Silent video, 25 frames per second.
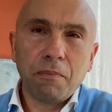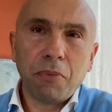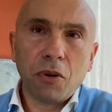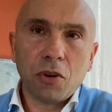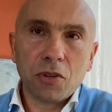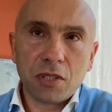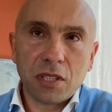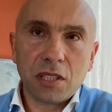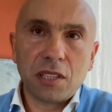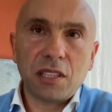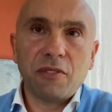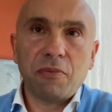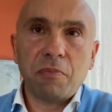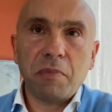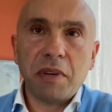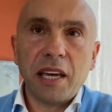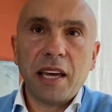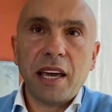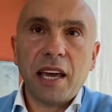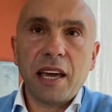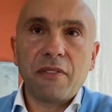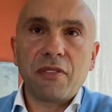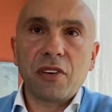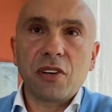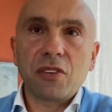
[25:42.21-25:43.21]
positive
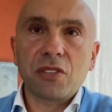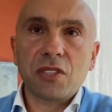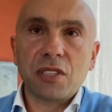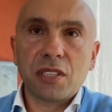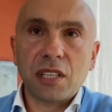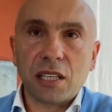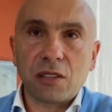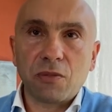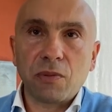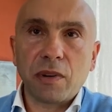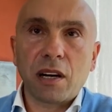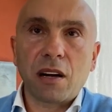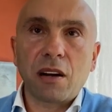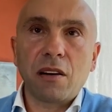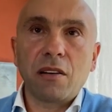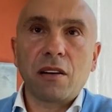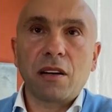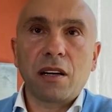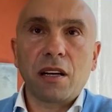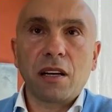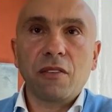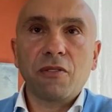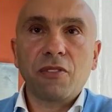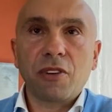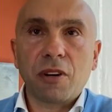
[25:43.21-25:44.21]
behaviors that we are
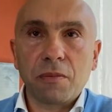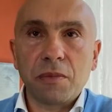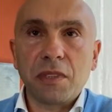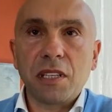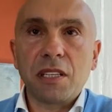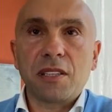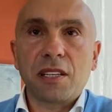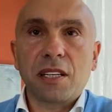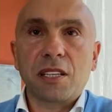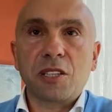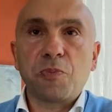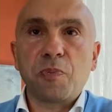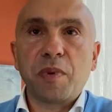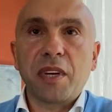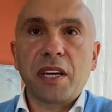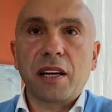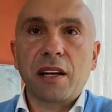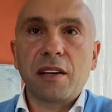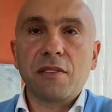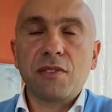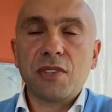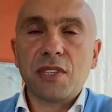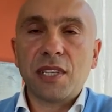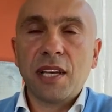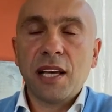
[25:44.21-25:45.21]
learning from this
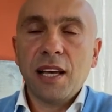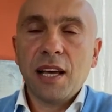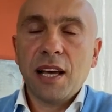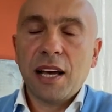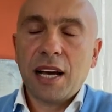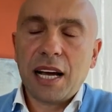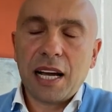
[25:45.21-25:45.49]
experience.